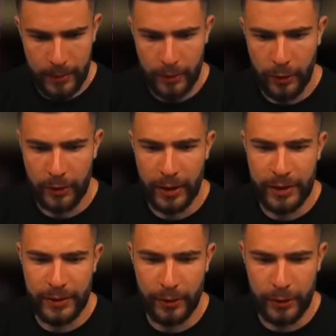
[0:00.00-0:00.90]
Not
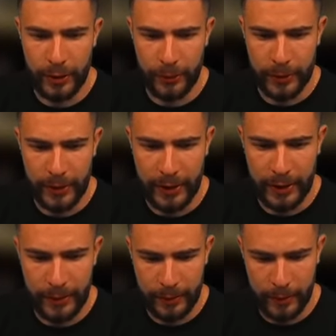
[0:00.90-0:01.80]
nice, don't hit whiskey.
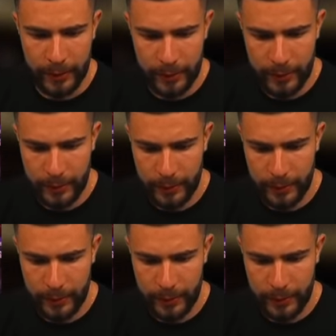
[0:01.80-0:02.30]
Nice.